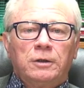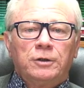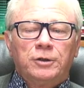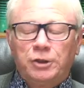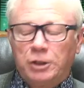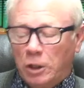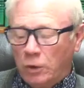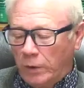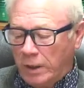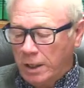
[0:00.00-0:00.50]

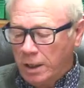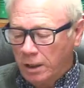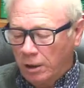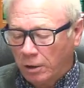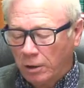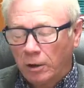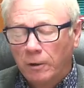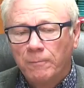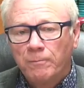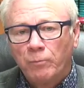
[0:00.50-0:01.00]
So
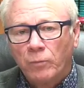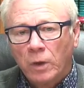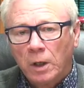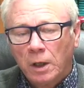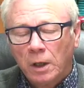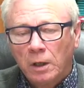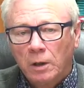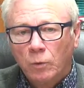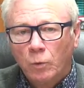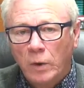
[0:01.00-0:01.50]
here
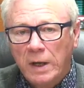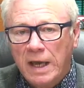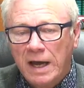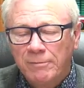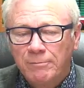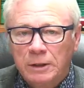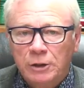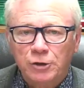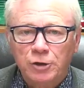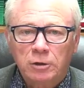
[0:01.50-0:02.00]
we
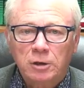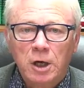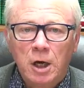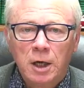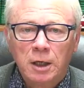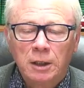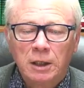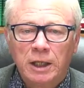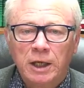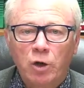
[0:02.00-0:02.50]
have Mr.
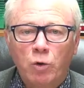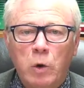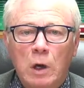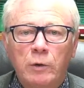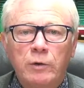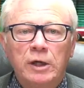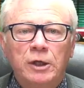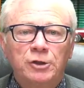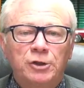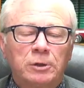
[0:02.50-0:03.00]
Conley
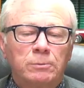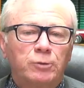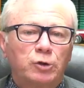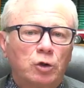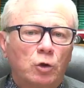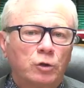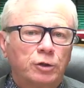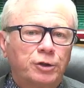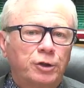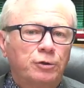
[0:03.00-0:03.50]
quoting some
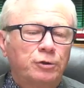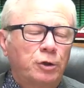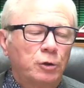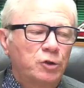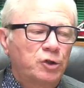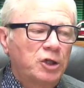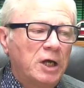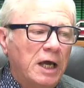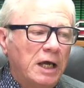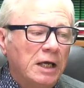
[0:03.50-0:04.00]
sources who
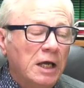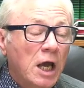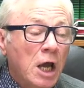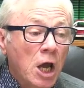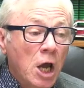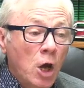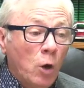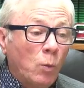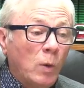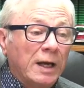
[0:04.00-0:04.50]
say,
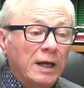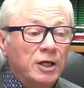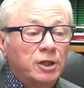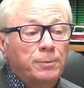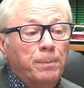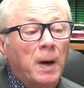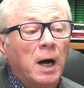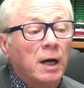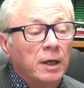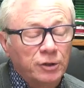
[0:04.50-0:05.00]
well, it's
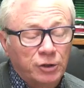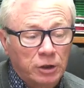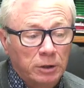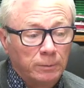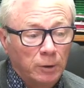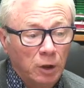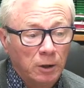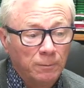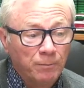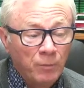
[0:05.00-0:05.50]

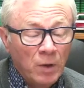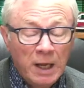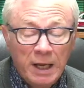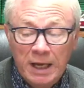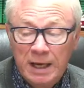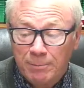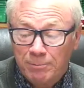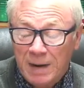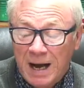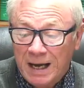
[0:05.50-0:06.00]
possible,
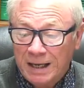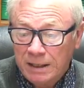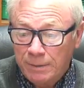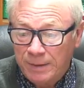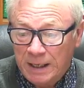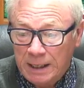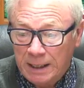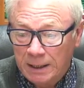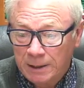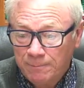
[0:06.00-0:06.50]
it might have
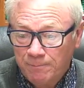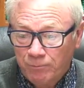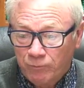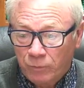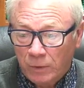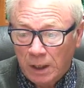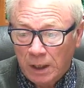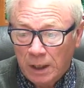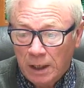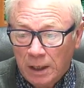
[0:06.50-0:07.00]
been,
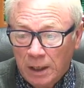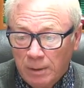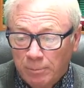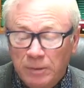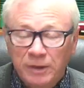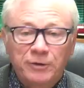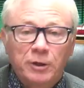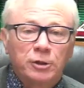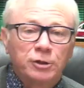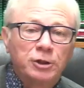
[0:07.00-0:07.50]

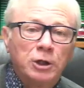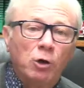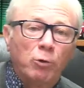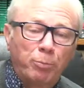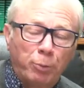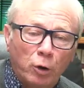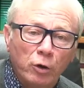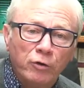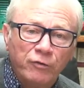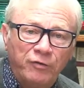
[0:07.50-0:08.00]
but there's no
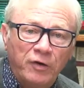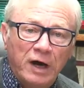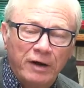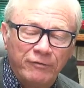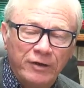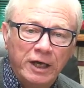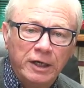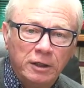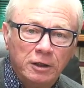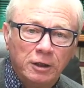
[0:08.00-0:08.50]
proof
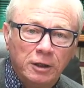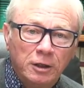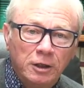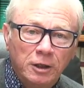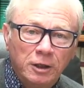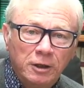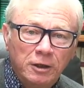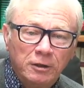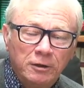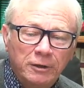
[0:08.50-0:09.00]
of it,
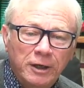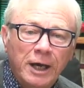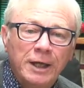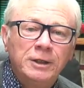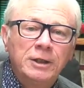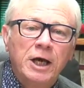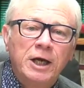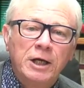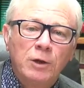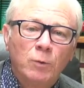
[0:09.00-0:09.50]

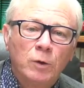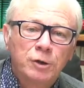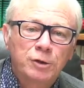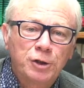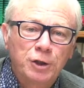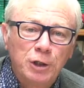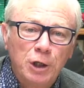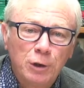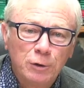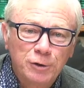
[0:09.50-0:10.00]
and yet he
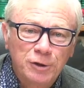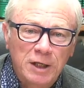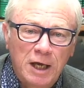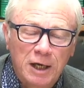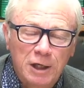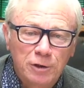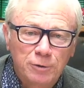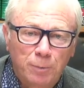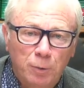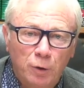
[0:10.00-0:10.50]
wants to use
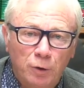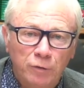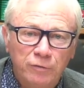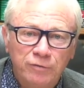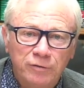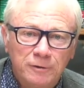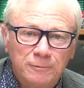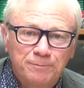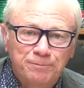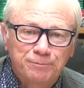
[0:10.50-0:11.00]
that as
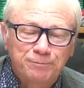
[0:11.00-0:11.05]
proof.